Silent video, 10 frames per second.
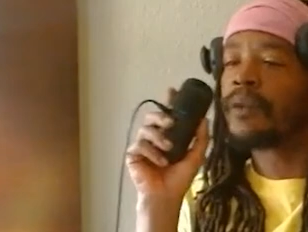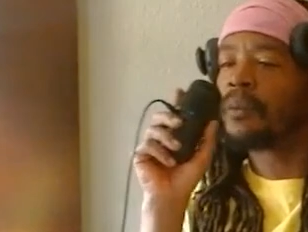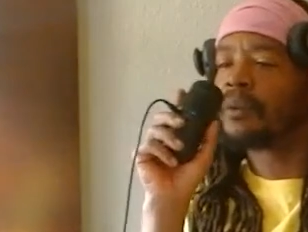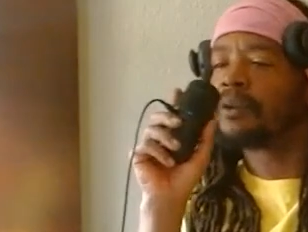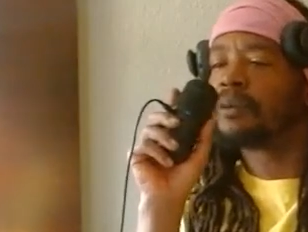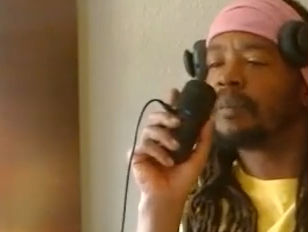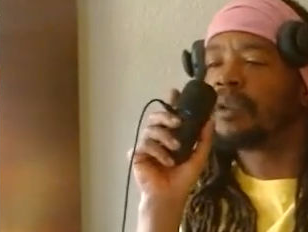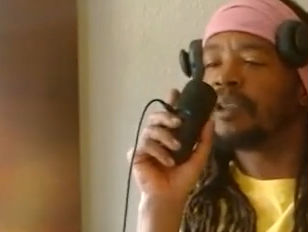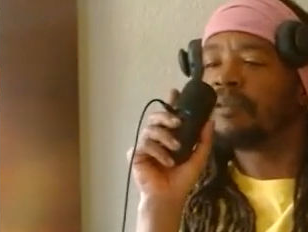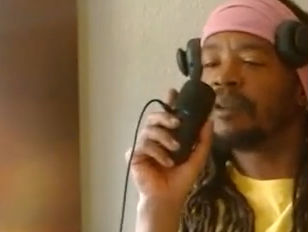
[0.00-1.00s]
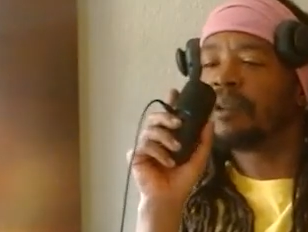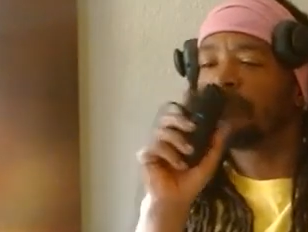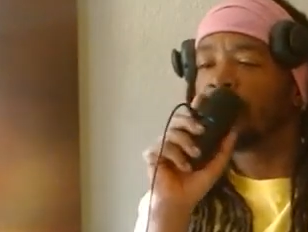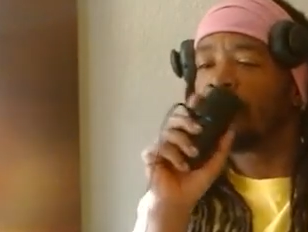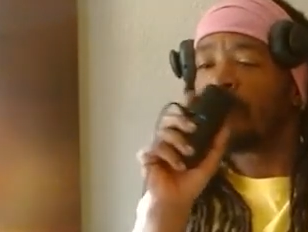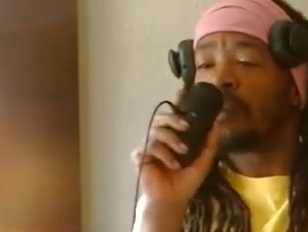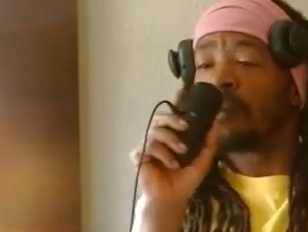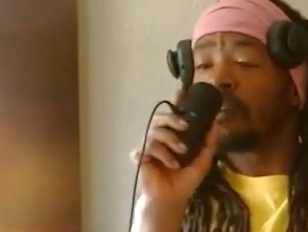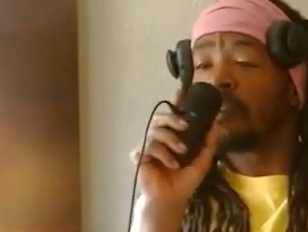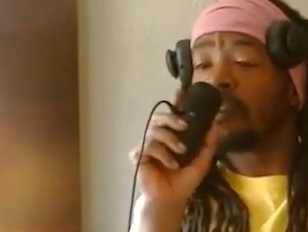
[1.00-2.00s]
Whether you believe in it
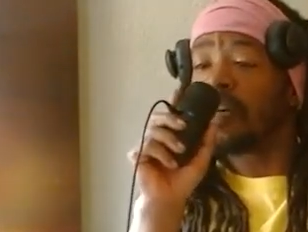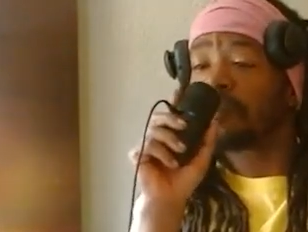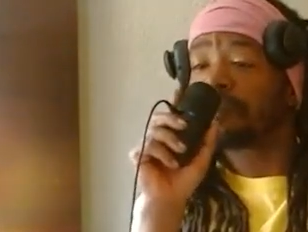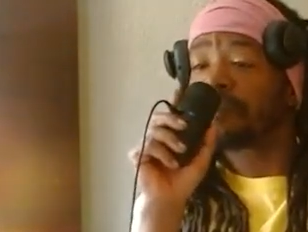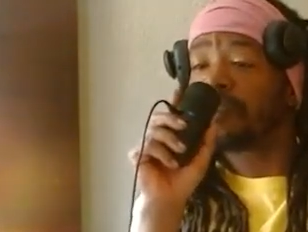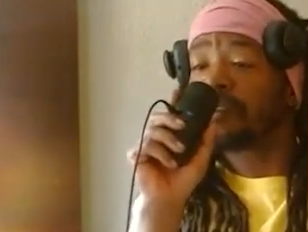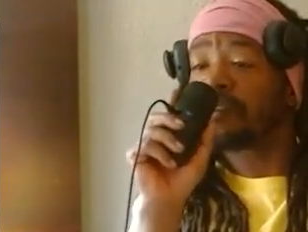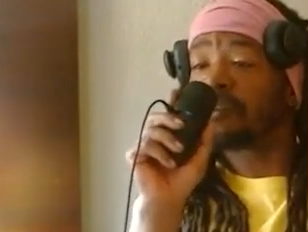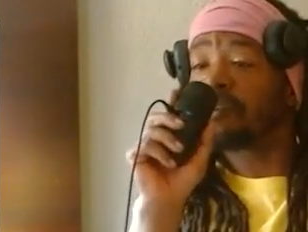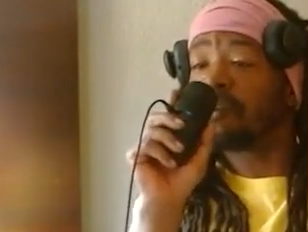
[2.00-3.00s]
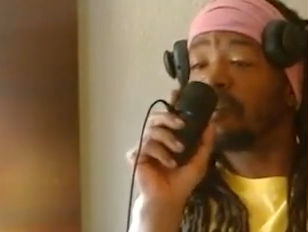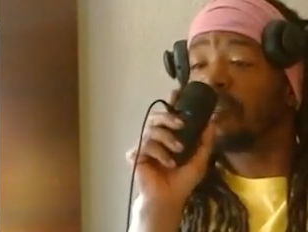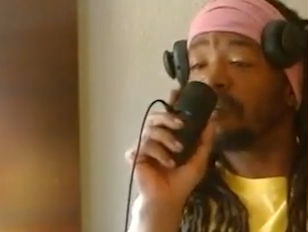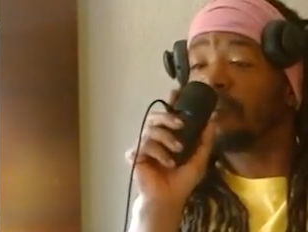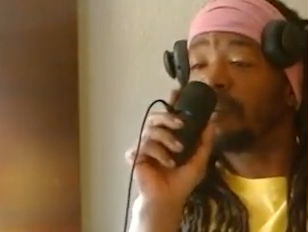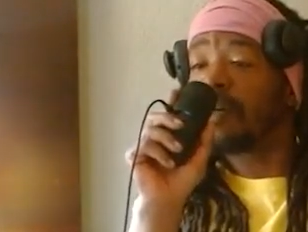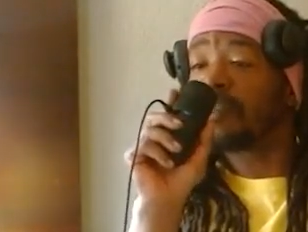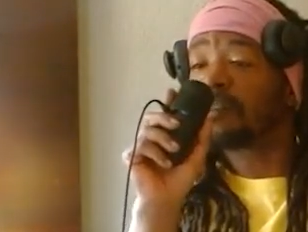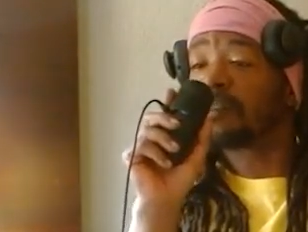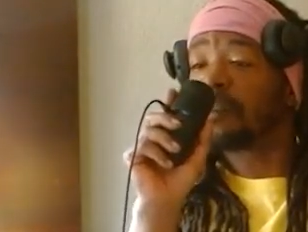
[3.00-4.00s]
or not, it's a story that
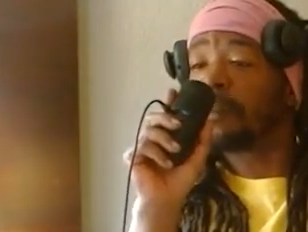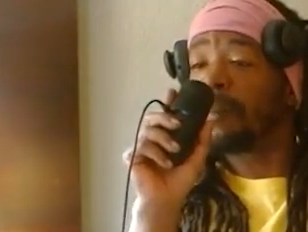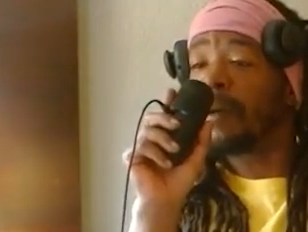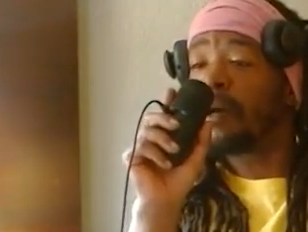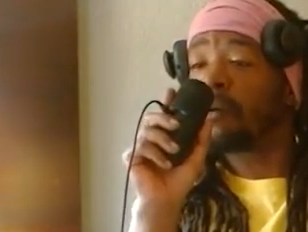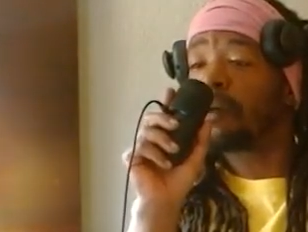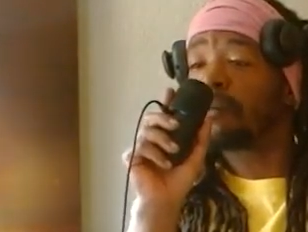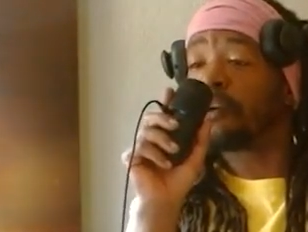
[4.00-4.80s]
reminds us of the power of